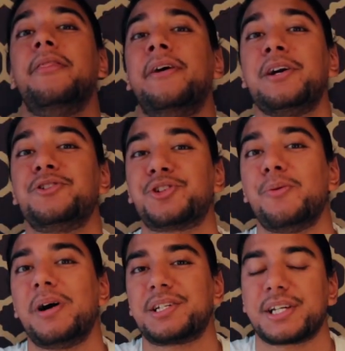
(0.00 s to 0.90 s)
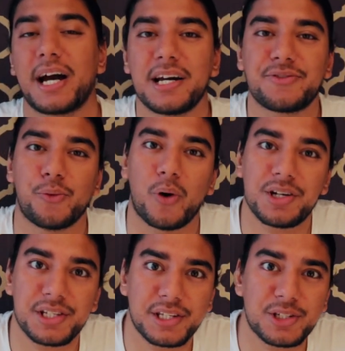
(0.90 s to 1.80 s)
Thank you so much, guys, for
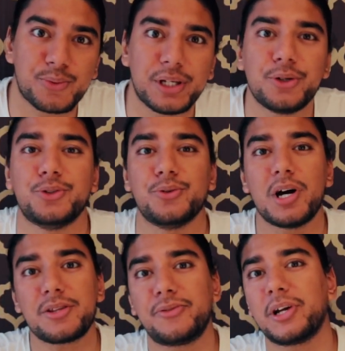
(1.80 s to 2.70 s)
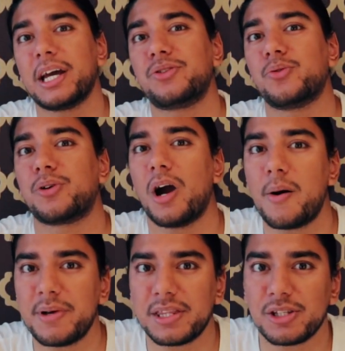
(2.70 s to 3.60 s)
watching this video. Do not forget to
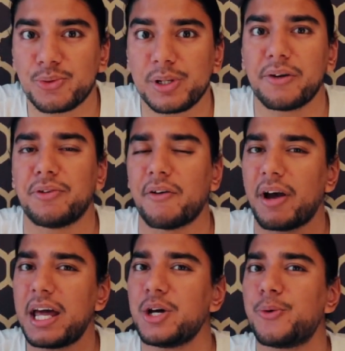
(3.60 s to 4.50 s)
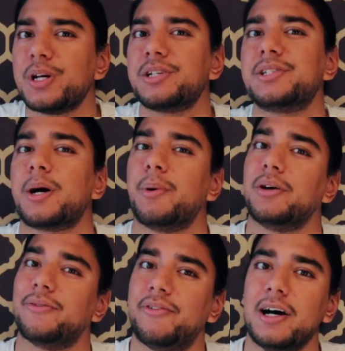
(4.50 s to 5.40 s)
comment this video if you have any questions
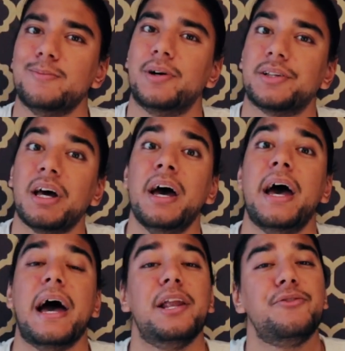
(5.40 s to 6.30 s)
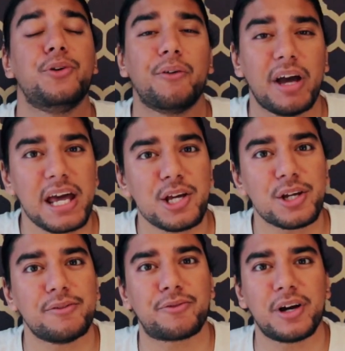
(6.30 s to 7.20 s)
about FileBot. And if you have
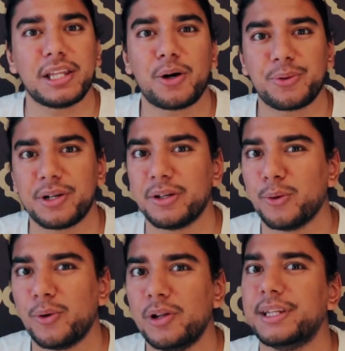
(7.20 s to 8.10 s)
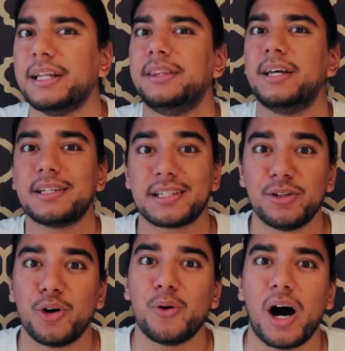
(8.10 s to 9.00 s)
any friend out there in the world that doesn't
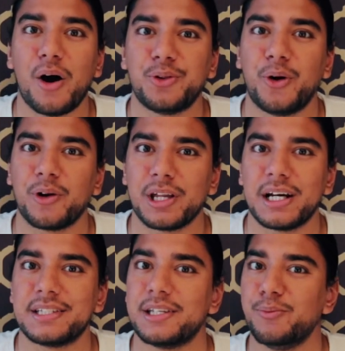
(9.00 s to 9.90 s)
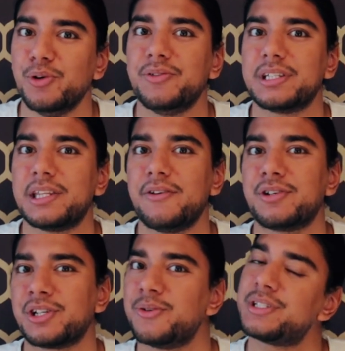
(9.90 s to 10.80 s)
know how to organize their movies and T V
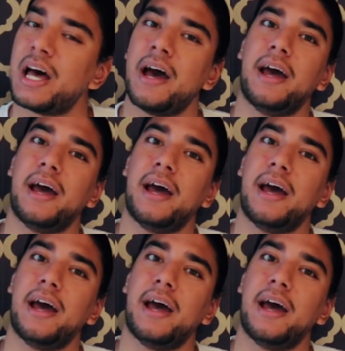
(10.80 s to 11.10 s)
shows,